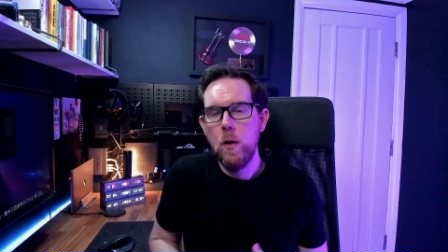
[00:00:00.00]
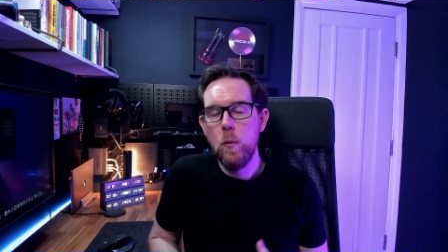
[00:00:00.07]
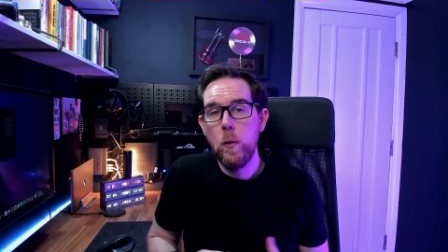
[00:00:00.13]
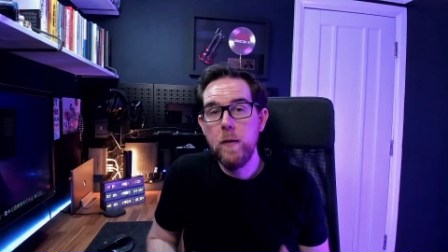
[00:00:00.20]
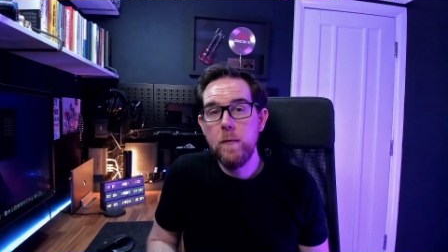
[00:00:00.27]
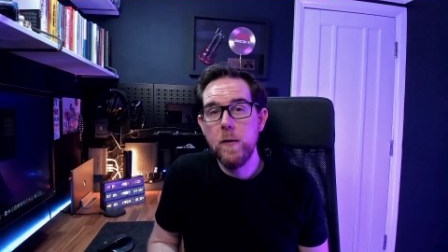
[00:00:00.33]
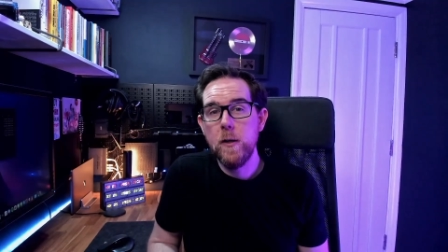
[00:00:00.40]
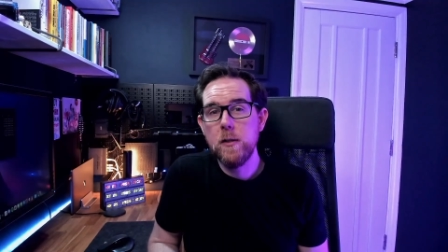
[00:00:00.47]

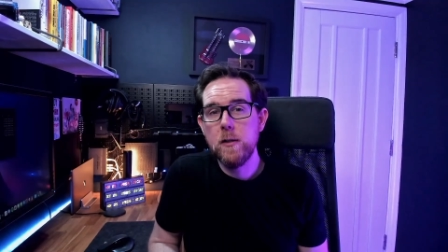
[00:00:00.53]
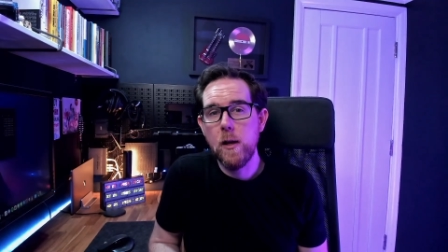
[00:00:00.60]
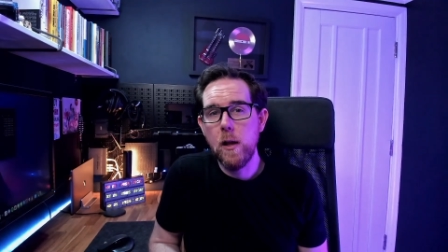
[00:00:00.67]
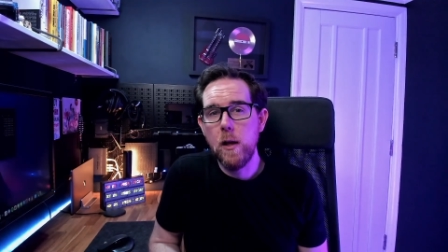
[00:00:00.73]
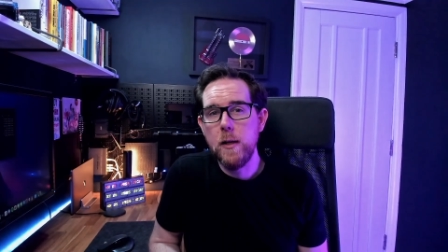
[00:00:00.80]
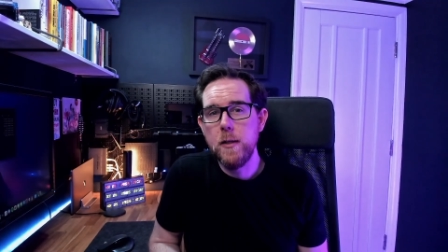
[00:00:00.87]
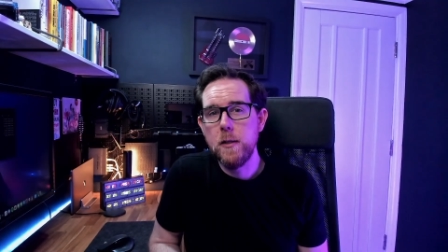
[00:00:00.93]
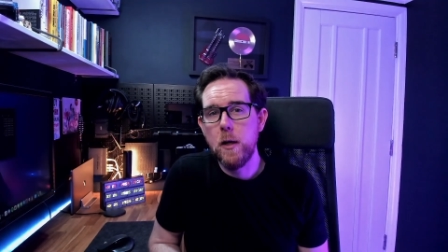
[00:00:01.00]
When you first start
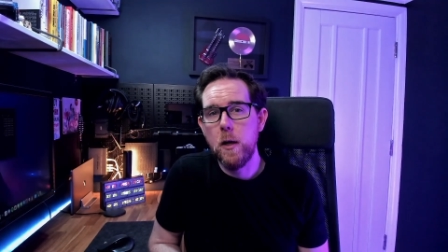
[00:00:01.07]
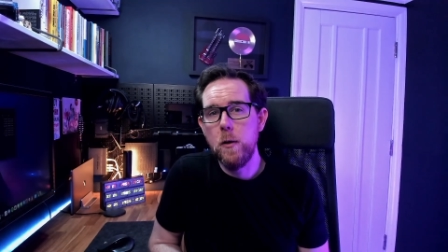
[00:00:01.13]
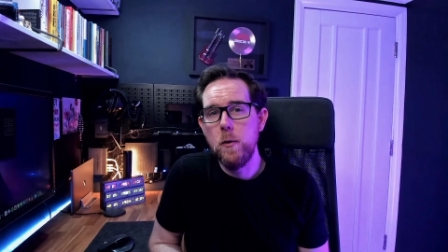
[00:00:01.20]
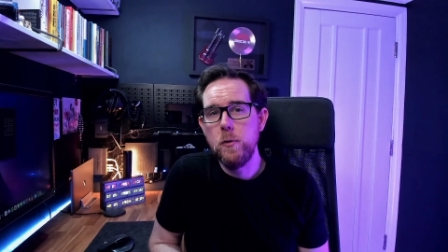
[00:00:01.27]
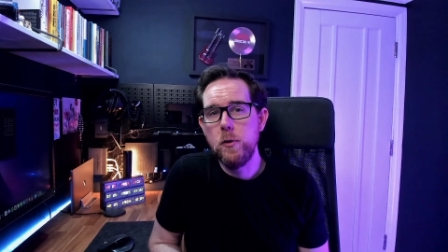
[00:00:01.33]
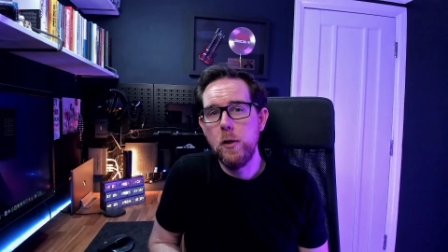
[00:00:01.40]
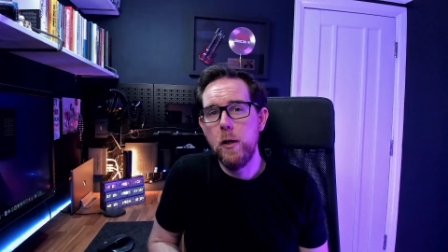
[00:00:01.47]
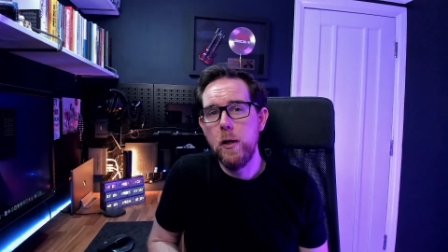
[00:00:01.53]
learning to
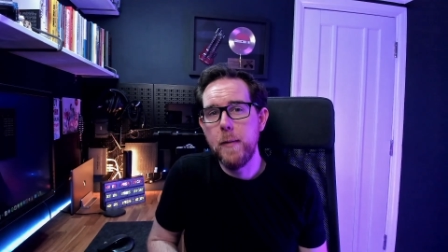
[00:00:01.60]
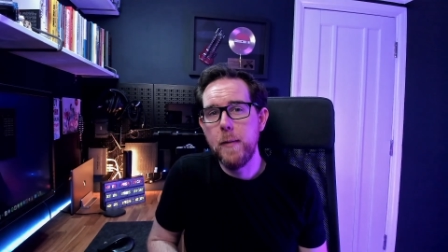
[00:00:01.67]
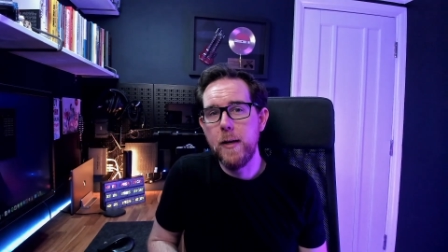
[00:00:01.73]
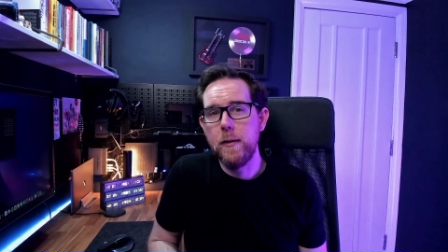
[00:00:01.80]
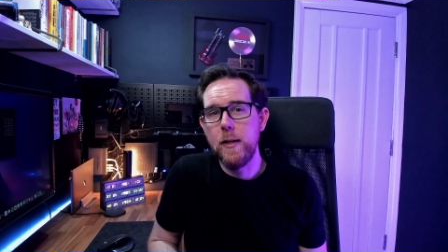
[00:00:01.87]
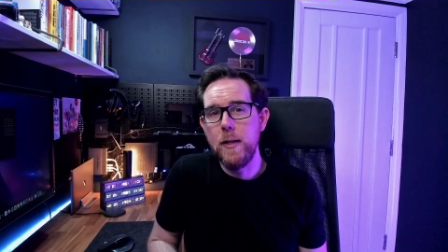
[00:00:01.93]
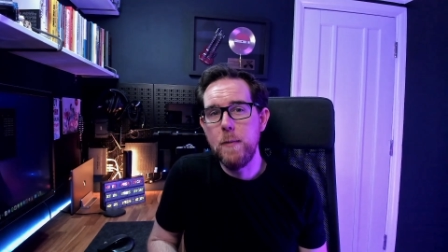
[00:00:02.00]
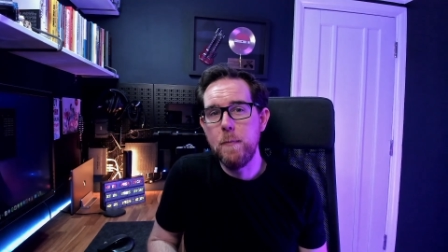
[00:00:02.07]
code, you learn about the